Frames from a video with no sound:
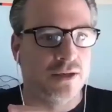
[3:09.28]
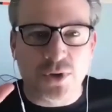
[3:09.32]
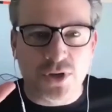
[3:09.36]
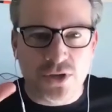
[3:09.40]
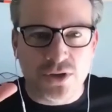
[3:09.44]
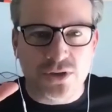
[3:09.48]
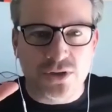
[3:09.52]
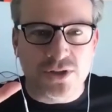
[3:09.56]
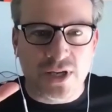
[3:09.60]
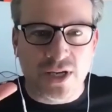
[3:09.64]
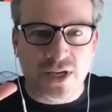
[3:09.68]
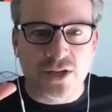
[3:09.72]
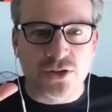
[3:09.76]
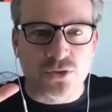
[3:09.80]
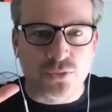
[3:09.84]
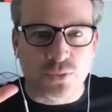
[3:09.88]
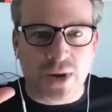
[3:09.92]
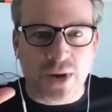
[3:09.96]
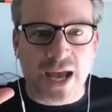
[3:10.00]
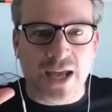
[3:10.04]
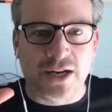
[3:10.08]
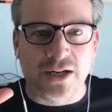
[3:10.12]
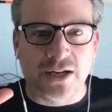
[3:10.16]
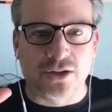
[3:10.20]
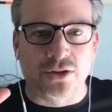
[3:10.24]
you're saying is
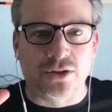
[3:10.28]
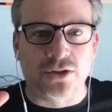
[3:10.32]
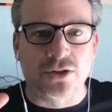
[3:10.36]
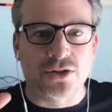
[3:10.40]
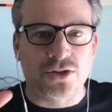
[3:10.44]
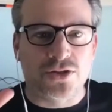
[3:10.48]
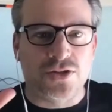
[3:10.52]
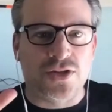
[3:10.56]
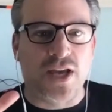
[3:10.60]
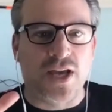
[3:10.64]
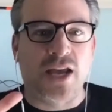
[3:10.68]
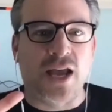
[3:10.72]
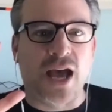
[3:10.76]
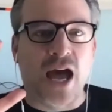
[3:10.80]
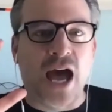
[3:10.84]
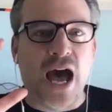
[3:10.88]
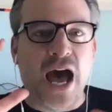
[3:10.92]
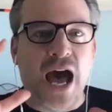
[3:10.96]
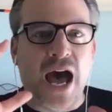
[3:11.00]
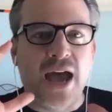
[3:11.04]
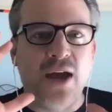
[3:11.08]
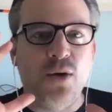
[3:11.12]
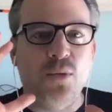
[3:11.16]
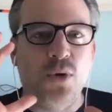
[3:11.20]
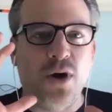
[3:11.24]
radical. You're saying, I
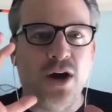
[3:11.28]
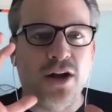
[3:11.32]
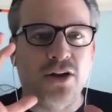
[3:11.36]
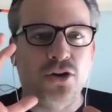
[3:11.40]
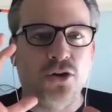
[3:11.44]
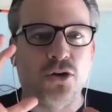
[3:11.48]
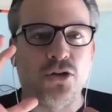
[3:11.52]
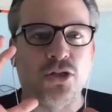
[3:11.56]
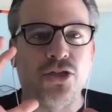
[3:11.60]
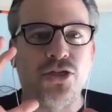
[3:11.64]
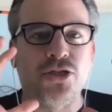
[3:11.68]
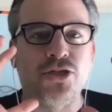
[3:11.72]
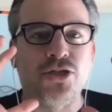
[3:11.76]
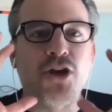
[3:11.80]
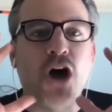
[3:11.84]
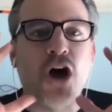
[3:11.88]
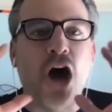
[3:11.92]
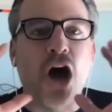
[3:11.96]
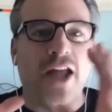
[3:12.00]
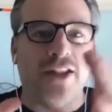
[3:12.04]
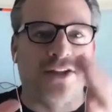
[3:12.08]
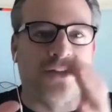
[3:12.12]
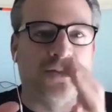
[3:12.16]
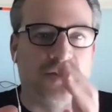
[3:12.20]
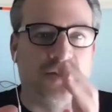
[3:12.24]
want your
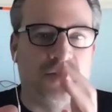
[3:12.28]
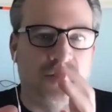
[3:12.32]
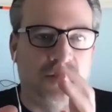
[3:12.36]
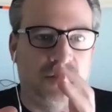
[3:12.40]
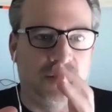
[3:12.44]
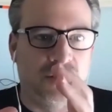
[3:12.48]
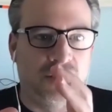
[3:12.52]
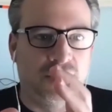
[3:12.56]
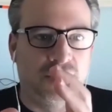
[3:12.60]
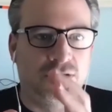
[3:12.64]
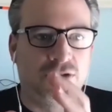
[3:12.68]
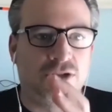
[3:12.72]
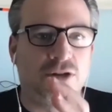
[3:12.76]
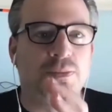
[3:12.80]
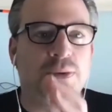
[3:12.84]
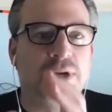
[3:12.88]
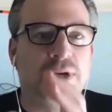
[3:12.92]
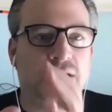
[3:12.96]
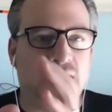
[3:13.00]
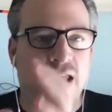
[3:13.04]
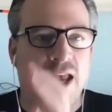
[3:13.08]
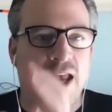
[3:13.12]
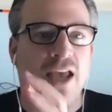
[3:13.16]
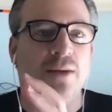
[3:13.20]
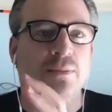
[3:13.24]
thoughts to be in the
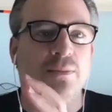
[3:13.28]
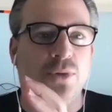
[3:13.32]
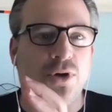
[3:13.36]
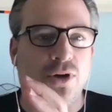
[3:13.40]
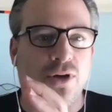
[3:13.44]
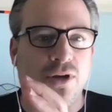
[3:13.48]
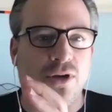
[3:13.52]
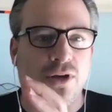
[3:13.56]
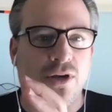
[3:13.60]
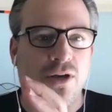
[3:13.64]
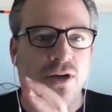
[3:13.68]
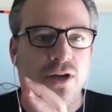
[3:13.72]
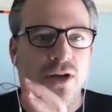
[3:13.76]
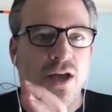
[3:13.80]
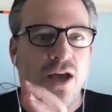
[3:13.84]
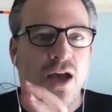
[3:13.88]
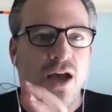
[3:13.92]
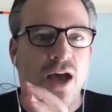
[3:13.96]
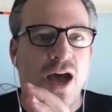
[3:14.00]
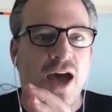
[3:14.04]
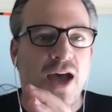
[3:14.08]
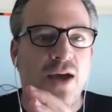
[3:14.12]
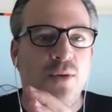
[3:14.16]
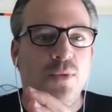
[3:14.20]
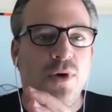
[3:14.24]
handbook.
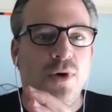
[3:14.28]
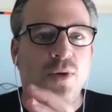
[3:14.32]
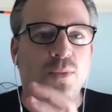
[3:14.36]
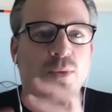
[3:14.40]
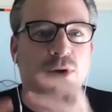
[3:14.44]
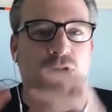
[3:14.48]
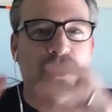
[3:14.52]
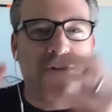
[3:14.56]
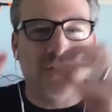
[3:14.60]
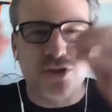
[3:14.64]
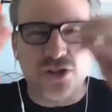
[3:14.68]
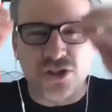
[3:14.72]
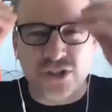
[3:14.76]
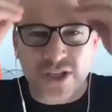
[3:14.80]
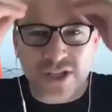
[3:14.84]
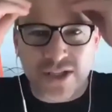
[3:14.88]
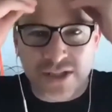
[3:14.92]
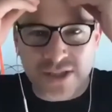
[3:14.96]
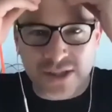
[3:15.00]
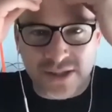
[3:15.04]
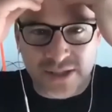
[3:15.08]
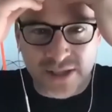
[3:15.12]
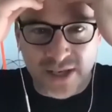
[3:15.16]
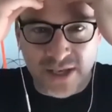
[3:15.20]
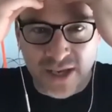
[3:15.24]
I want, when you're just
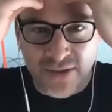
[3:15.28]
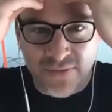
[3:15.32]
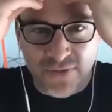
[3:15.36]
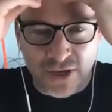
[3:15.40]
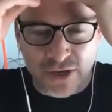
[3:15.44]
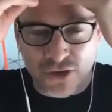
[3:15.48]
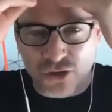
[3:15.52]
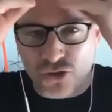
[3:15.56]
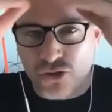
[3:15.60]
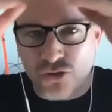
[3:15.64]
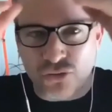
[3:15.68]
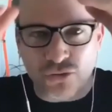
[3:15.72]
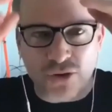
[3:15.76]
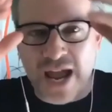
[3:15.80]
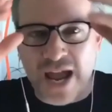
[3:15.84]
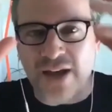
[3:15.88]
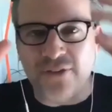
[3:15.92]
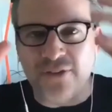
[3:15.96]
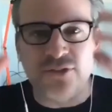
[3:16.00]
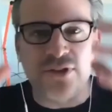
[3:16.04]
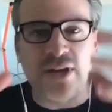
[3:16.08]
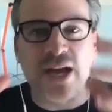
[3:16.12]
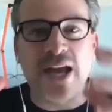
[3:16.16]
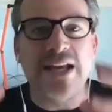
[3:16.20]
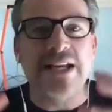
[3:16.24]
conceiving a draft
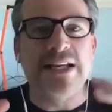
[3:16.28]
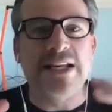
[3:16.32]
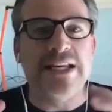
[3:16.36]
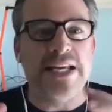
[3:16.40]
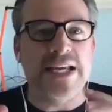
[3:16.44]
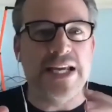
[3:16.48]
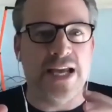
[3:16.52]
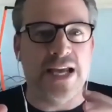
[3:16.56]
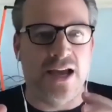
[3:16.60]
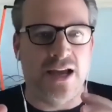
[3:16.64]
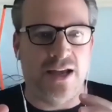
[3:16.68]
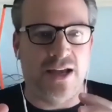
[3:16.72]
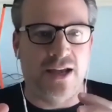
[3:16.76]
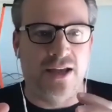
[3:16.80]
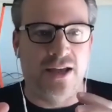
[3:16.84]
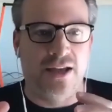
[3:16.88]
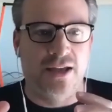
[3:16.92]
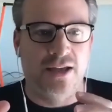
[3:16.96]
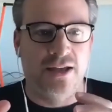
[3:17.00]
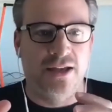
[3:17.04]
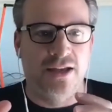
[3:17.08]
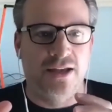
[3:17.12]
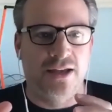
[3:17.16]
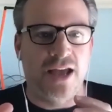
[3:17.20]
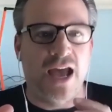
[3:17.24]
idea,
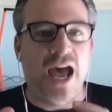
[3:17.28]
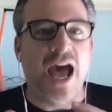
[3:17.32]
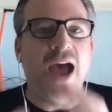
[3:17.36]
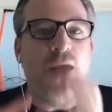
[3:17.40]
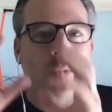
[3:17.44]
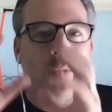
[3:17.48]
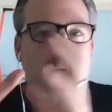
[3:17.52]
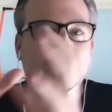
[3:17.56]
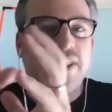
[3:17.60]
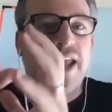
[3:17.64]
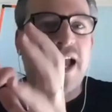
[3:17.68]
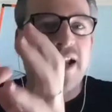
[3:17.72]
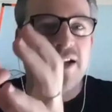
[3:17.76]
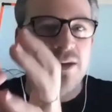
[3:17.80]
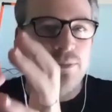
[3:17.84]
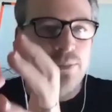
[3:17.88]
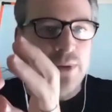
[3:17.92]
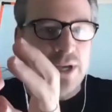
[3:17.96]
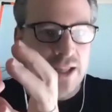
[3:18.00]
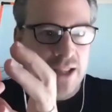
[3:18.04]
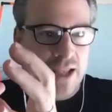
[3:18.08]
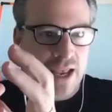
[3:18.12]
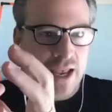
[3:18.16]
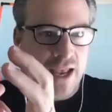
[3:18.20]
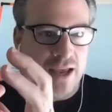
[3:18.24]
I want that to be in
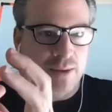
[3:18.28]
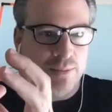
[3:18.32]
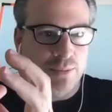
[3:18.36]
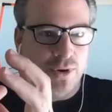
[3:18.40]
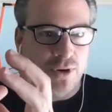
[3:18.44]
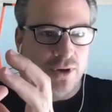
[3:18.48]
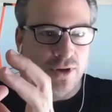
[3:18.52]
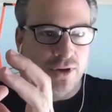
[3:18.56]
the handbook.